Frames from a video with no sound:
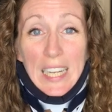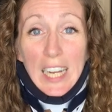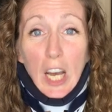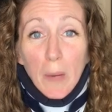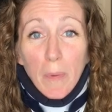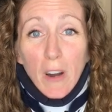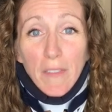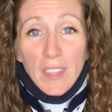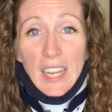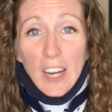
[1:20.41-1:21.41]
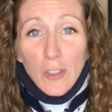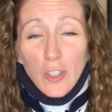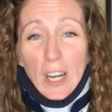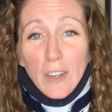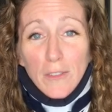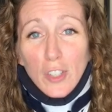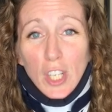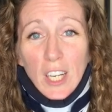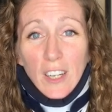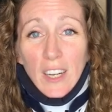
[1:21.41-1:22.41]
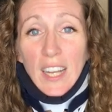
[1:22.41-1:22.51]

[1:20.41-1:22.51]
get up off the couch or out of your chair